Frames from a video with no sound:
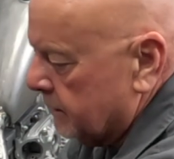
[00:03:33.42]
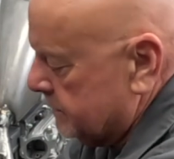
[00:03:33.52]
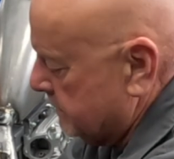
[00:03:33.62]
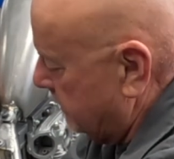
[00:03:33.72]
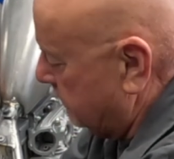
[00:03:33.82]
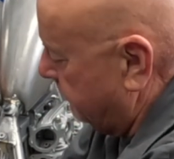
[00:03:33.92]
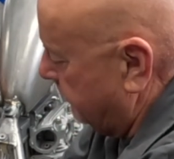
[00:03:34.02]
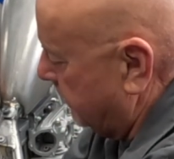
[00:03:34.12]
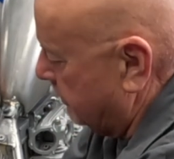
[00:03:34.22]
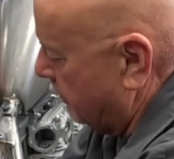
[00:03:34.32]
take the
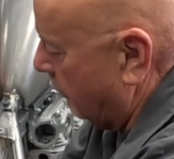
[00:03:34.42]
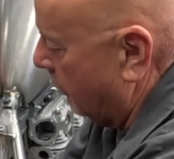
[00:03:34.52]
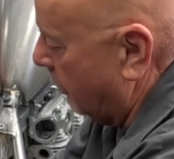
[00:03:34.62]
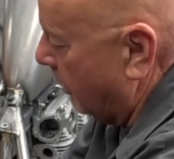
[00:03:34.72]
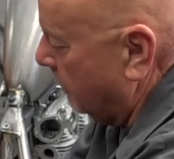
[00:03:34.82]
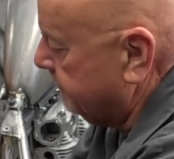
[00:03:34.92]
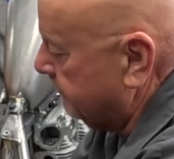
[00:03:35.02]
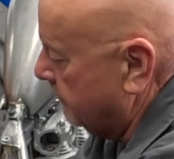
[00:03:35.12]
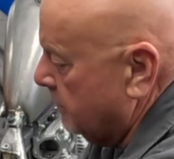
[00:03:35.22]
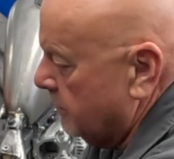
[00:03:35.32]
fender off,
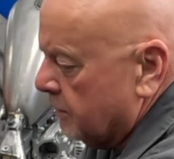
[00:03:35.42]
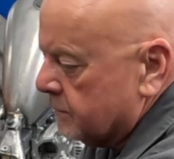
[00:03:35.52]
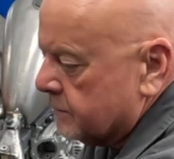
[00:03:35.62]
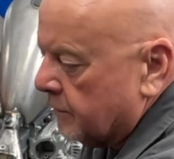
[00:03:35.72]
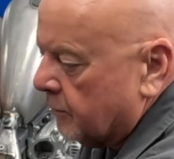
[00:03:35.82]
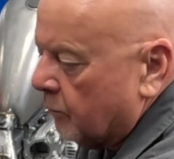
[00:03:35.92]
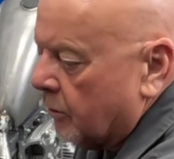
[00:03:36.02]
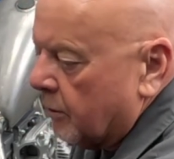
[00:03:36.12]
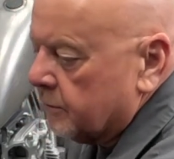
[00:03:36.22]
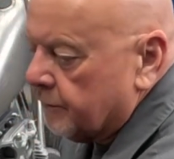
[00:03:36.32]
because I don't
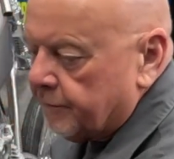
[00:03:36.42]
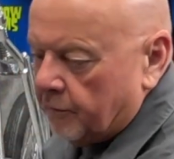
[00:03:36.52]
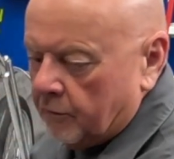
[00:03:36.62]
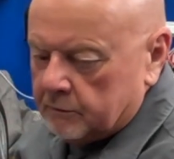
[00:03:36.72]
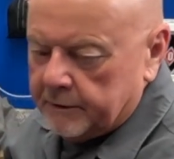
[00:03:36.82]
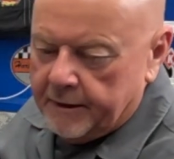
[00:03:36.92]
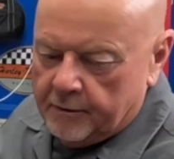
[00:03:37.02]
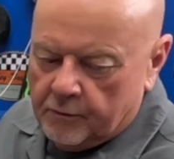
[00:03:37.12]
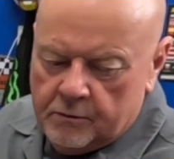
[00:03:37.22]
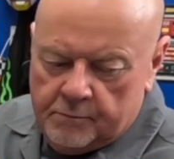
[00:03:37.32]
want it to fall
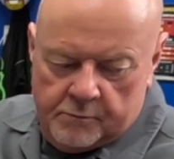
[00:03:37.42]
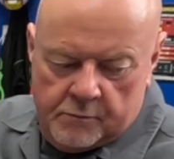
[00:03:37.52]
down.